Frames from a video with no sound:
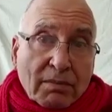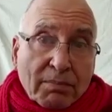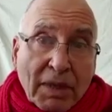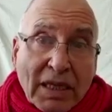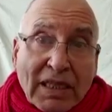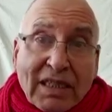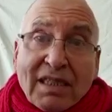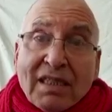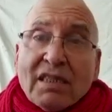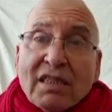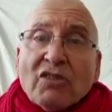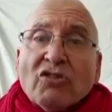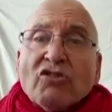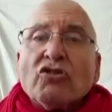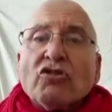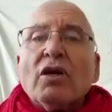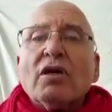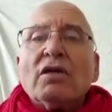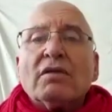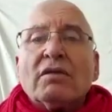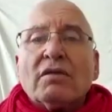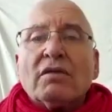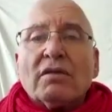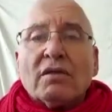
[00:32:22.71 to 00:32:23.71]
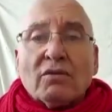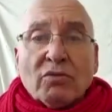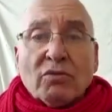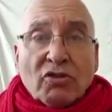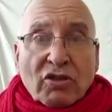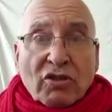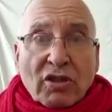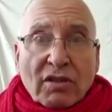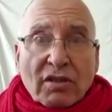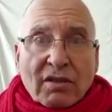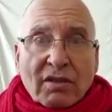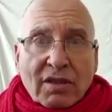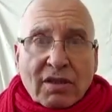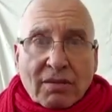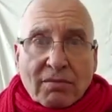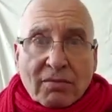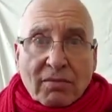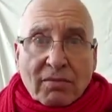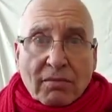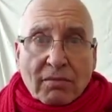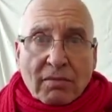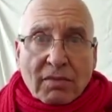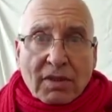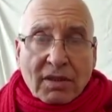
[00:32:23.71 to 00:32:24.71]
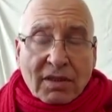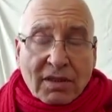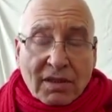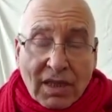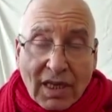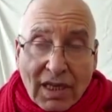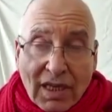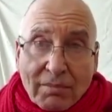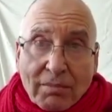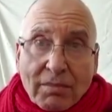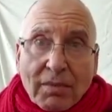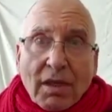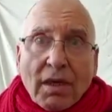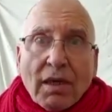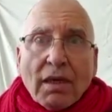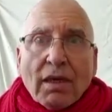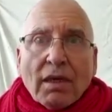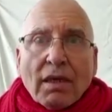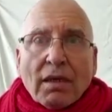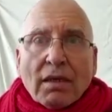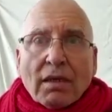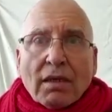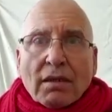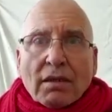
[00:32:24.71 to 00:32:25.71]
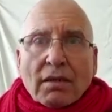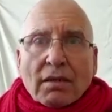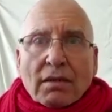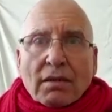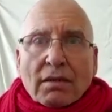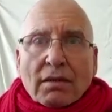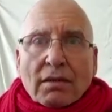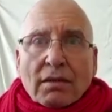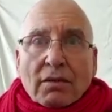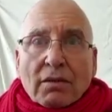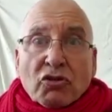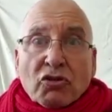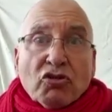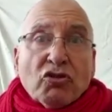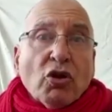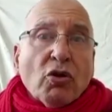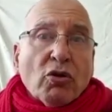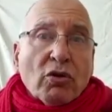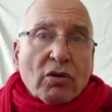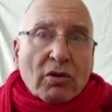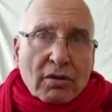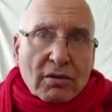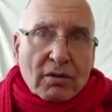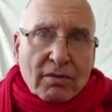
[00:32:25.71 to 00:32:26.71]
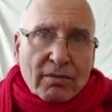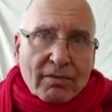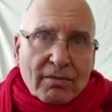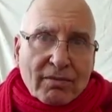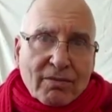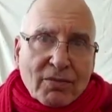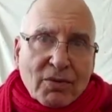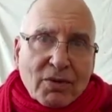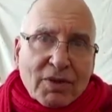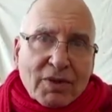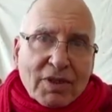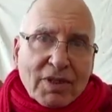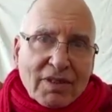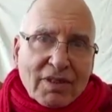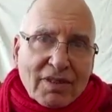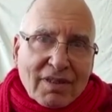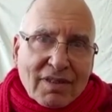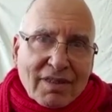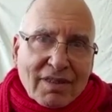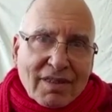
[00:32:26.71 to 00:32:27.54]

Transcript: Painting can show us we share the same soul. Okay.